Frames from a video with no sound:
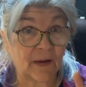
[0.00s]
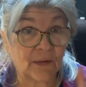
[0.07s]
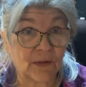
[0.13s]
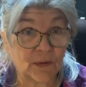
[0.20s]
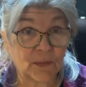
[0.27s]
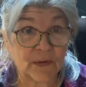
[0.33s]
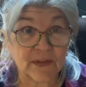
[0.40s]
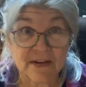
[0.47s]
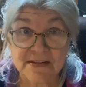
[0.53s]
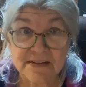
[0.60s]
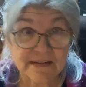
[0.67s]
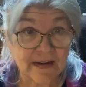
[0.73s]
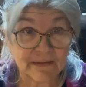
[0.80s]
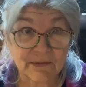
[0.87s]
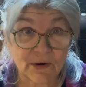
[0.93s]
only one that's
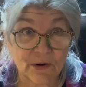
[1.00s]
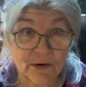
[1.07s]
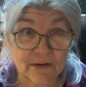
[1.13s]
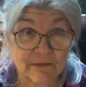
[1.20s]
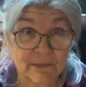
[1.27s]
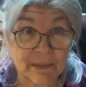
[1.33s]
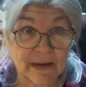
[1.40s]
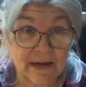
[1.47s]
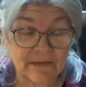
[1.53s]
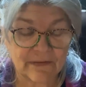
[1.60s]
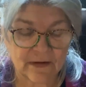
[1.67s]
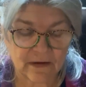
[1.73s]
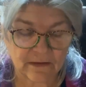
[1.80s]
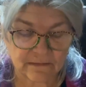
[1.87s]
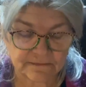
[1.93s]
never heard of a pee
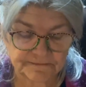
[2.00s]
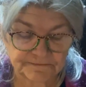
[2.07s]
funnel,